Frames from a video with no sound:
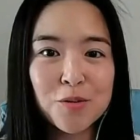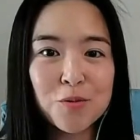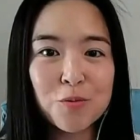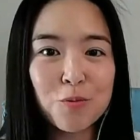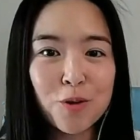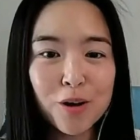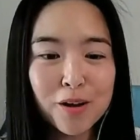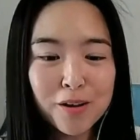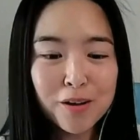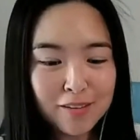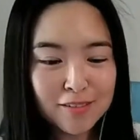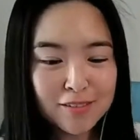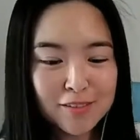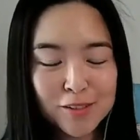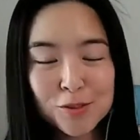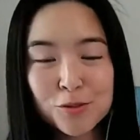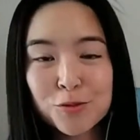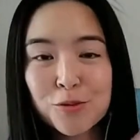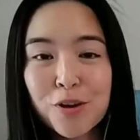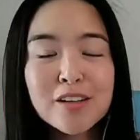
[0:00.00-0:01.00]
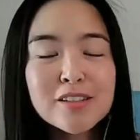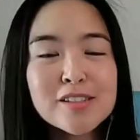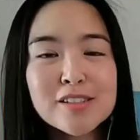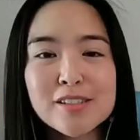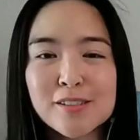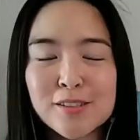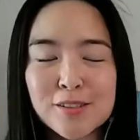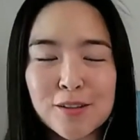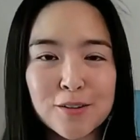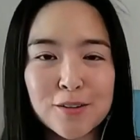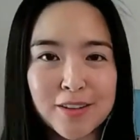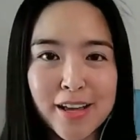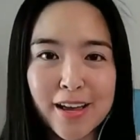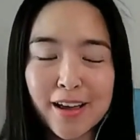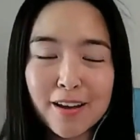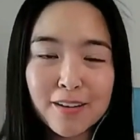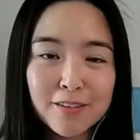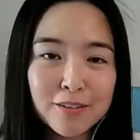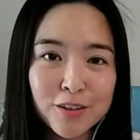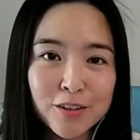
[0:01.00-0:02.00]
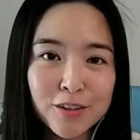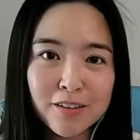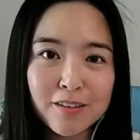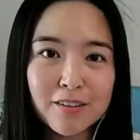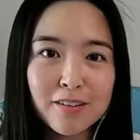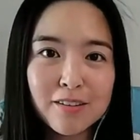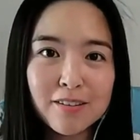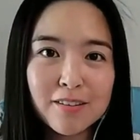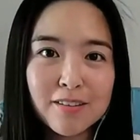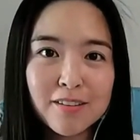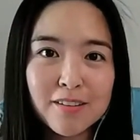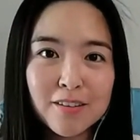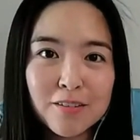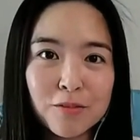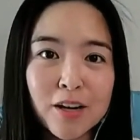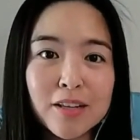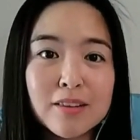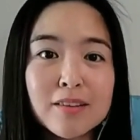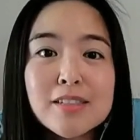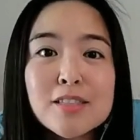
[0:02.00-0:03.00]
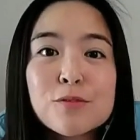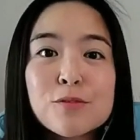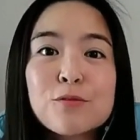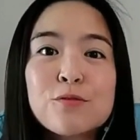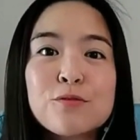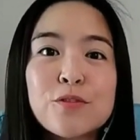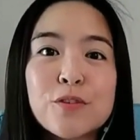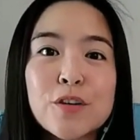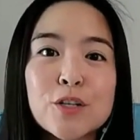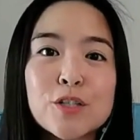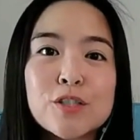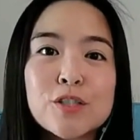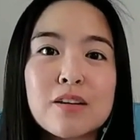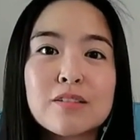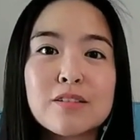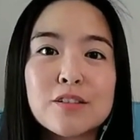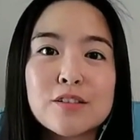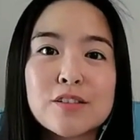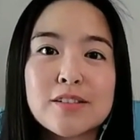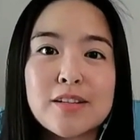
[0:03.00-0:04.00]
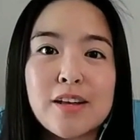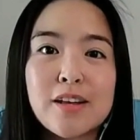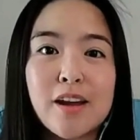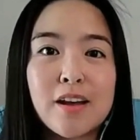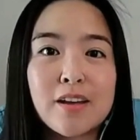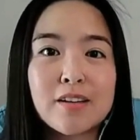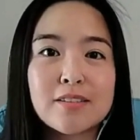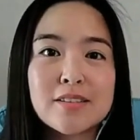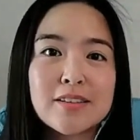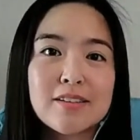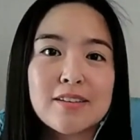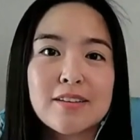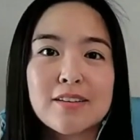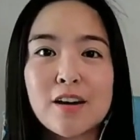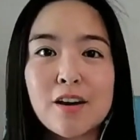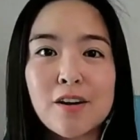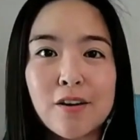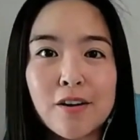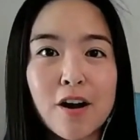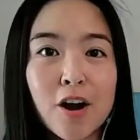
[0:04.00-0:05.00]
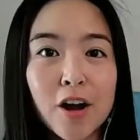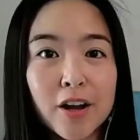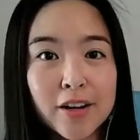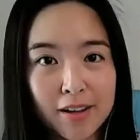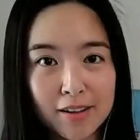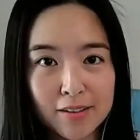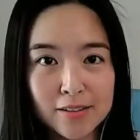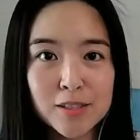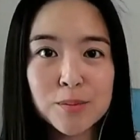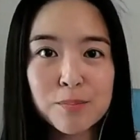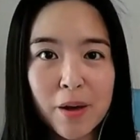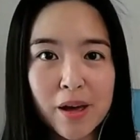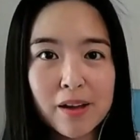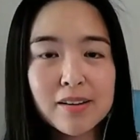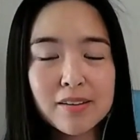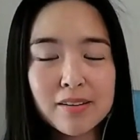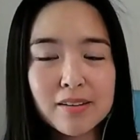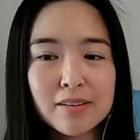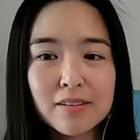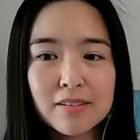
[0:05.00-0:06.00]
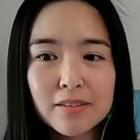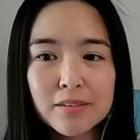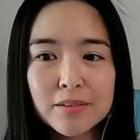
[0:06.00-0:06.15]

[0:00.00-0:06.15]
What stresses are they under? Right? Let's first understand our audience better.